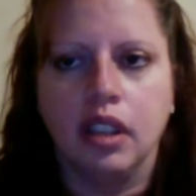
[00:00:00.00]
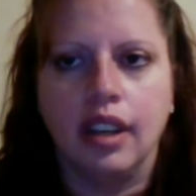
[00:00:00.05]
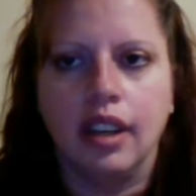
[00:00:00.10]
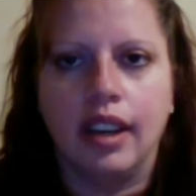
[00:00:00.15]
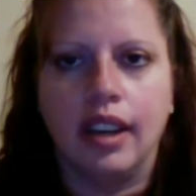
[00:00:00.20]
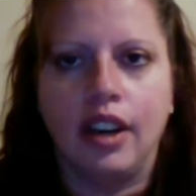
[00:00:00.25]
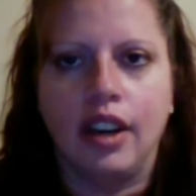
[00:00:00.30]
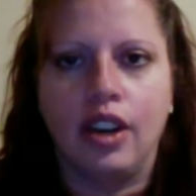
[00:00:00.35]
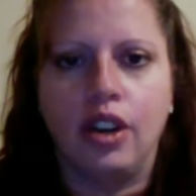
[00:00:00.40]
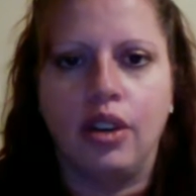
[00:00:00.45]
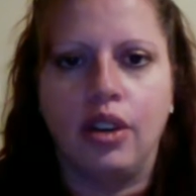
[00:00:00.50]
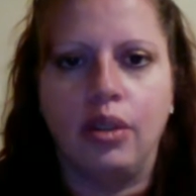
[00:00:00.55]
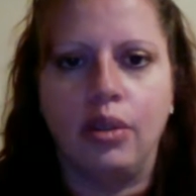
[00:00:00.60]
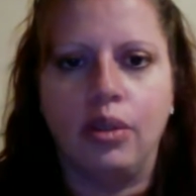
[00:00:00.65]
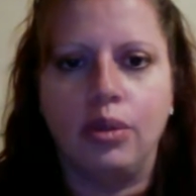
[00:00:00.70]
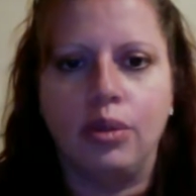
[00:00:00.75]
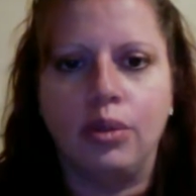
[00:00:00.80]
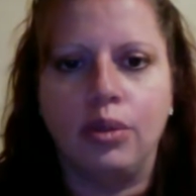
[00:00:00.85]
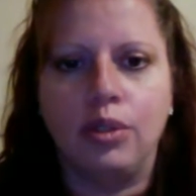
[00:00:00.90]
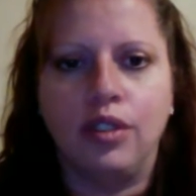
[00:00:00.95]
don't know,
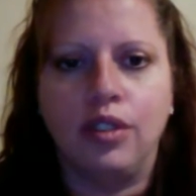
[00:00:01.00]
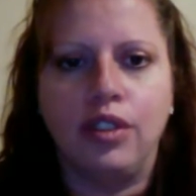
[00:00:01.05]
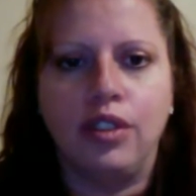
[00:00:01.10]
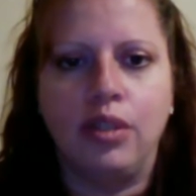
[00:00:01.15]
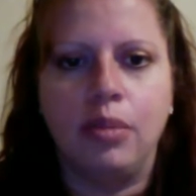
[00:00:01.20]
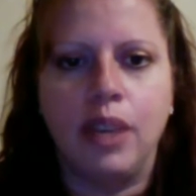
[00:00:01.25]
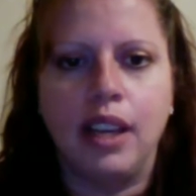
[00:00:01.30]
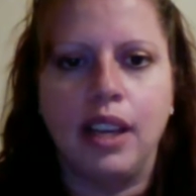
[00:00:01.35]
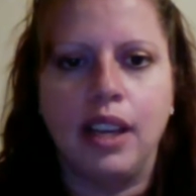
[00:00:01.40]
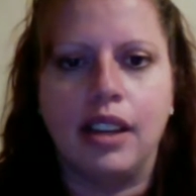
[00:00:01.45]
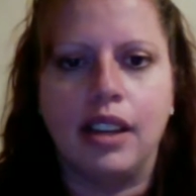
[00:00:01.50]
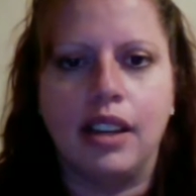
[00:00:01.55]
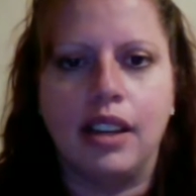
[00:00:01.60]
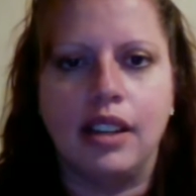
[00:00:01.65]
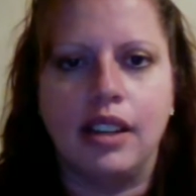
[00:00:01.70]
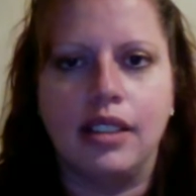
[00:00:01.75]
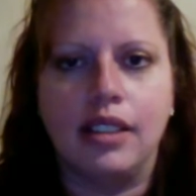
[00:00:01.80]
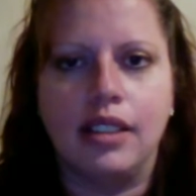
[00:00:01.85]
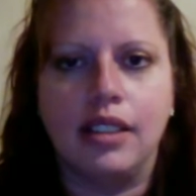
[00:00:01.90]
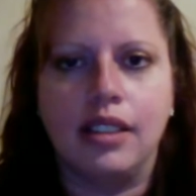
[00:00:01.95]
if you make a
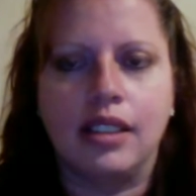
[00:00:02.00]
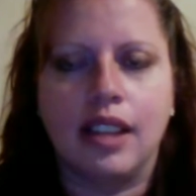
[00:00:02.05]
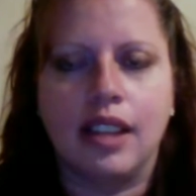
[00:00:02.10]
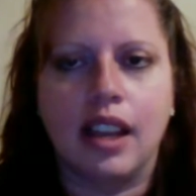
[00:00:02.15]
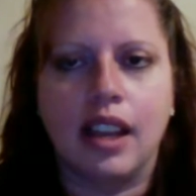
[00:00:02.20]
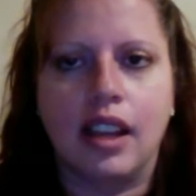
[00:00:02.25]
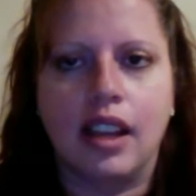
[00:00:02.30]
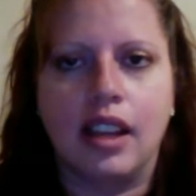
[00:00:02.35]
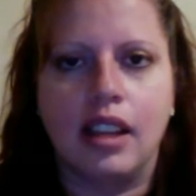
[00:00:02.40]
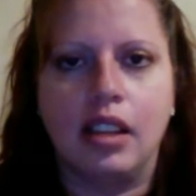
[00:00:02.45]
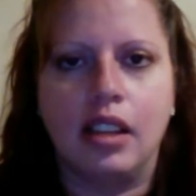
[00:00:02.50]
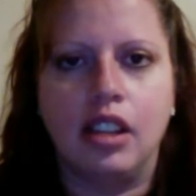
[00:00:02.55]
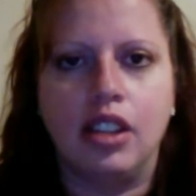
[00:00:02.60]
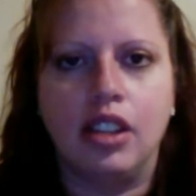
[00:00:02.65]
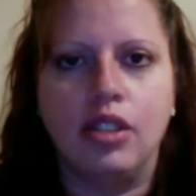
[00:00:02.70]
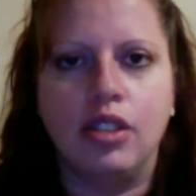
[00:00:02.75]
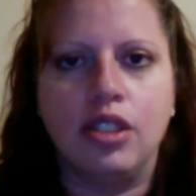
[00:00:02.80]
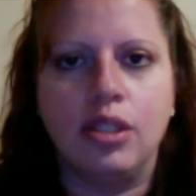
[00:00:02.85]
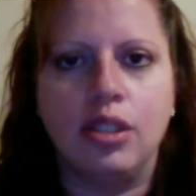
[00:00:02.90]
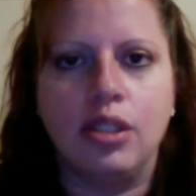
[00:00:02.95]

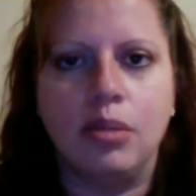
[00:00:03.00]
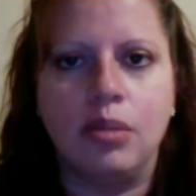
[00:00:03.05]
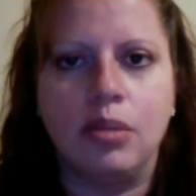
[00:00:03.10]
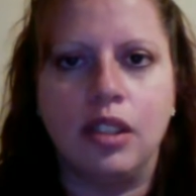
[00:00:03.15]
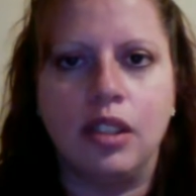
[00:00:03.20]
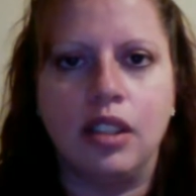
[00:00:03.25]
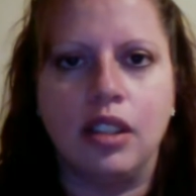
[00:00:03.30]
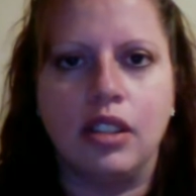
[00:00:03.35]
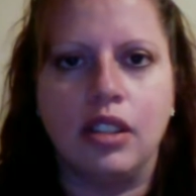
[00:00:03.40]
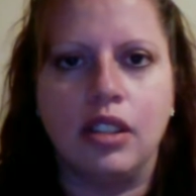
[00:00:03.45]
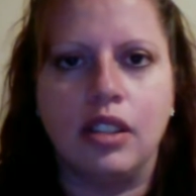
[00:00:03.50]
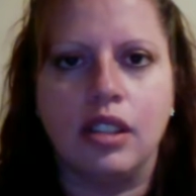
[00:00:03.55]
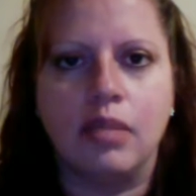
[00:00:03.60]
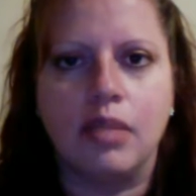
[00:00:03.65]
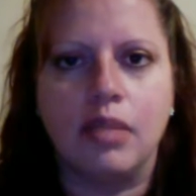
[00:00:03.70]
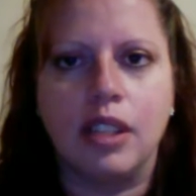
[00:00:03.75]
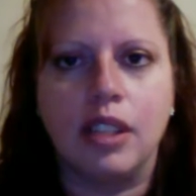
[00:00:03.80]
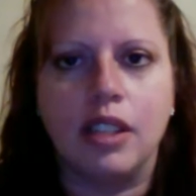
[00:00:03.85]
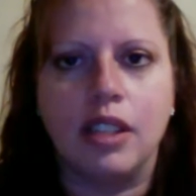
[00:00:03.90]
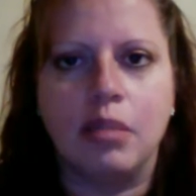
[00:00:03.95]
YouTube or
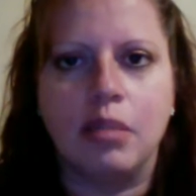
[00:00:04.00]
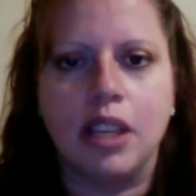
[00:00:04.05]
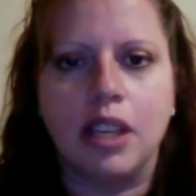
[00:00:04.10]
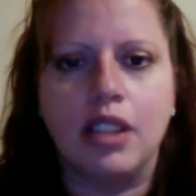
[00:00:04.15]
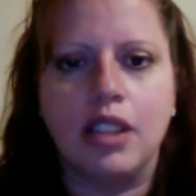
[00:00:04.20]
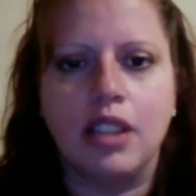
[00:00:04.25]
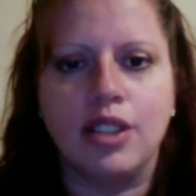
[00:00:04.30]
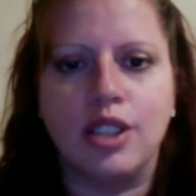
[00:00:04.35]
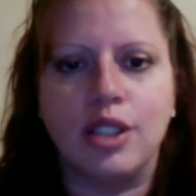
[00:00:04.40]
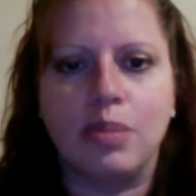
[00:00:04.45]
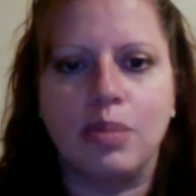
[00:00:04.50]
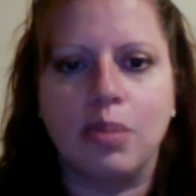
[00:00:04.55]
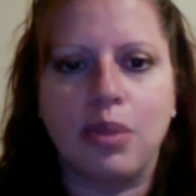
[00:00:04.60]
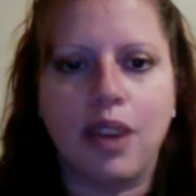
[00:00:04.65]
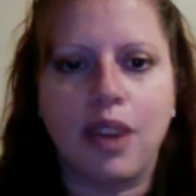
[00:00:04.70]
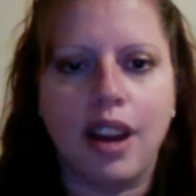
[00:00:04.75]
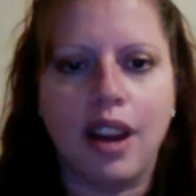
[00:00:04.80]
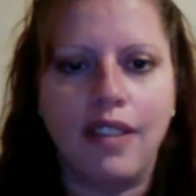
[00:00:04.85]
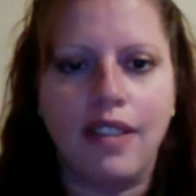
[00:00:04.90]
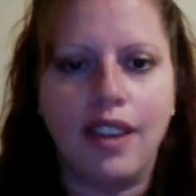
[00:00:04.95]
something, to make sure it's
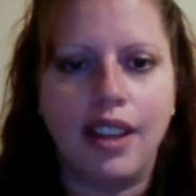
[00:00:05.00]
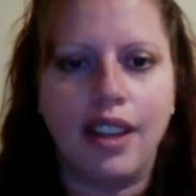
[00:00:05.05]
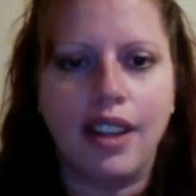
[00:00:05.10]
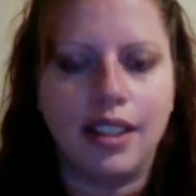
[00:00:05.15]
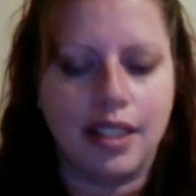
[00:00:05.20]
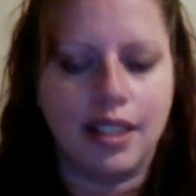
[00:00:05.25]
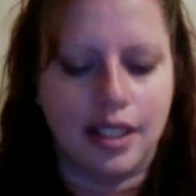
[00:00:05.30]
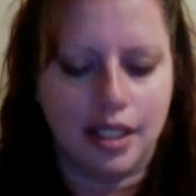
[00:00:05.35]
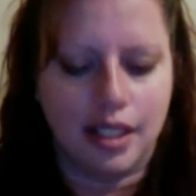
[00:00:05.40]
private,